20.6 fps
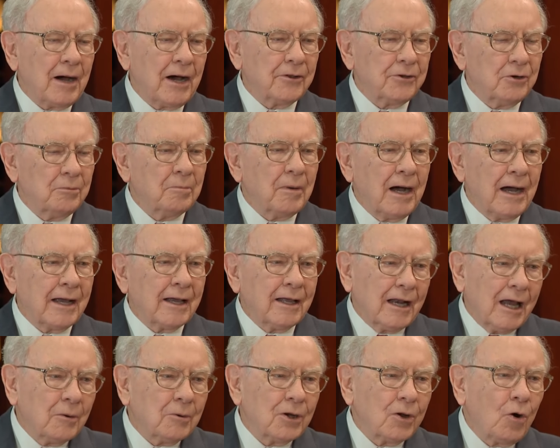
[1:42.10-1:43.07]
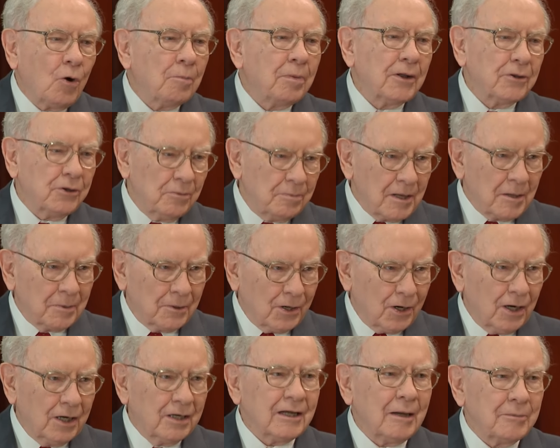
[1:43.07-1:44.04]
bothered by, and I would hope other people
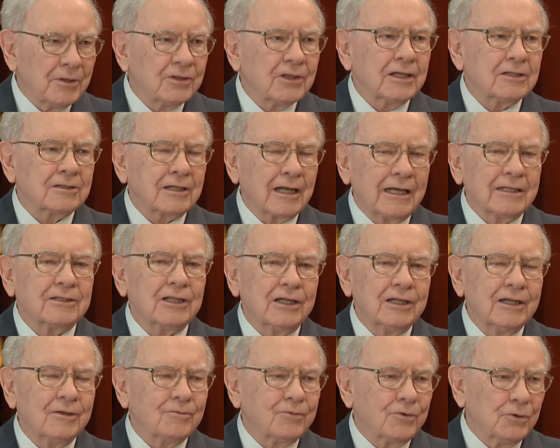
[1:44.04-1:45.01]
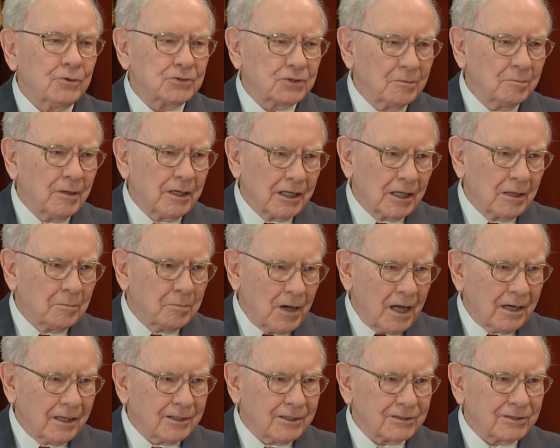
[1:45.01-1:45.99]
are. I mean, things like the influence of money in
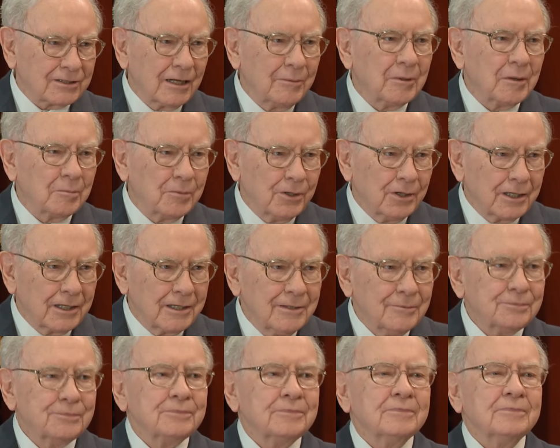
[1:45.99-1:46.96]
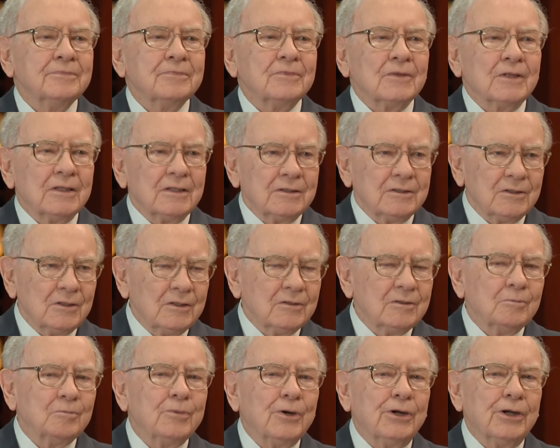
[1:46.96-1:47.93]
politics. I mean, Bernie,
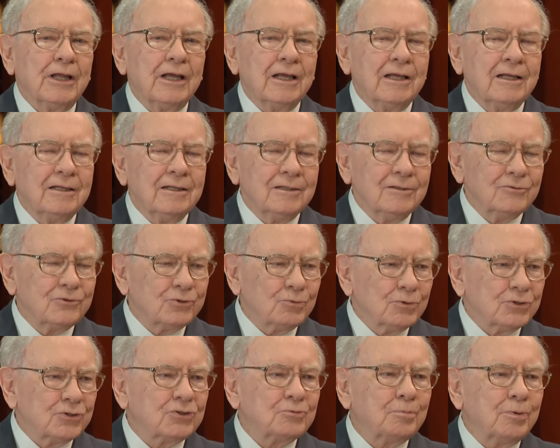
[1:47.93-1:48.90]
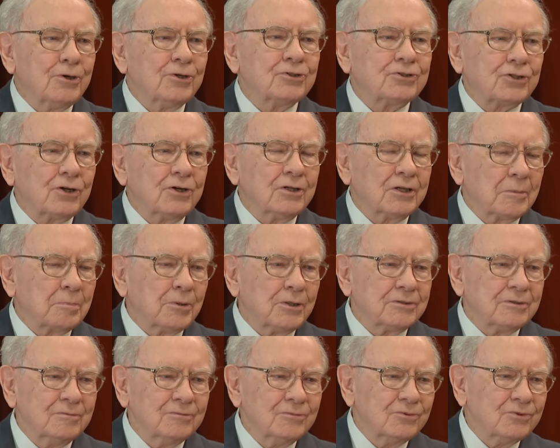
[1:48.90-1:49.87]
Bernie was per, certainly put
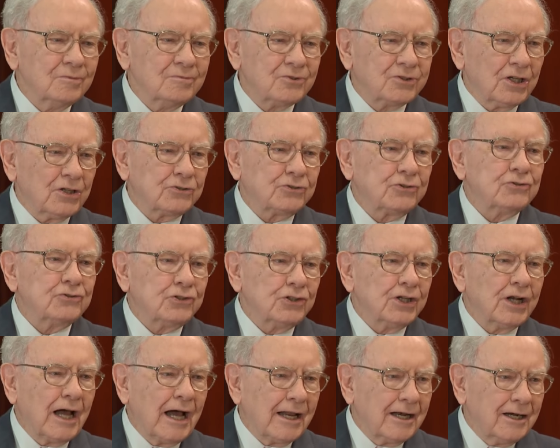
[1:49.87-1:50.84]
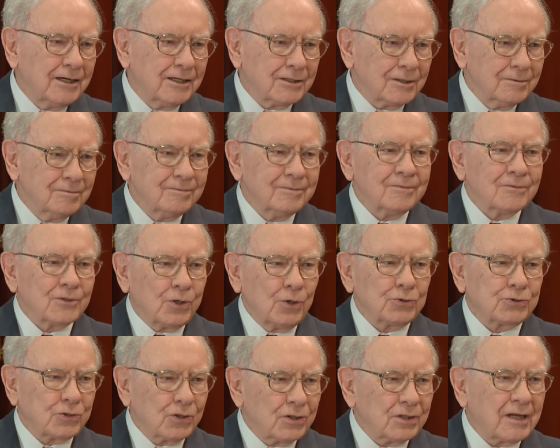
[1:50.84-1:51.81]
Citizens United
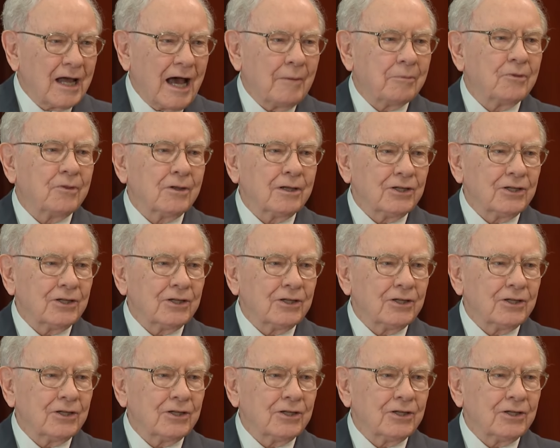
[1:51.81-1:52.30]
close to the top of the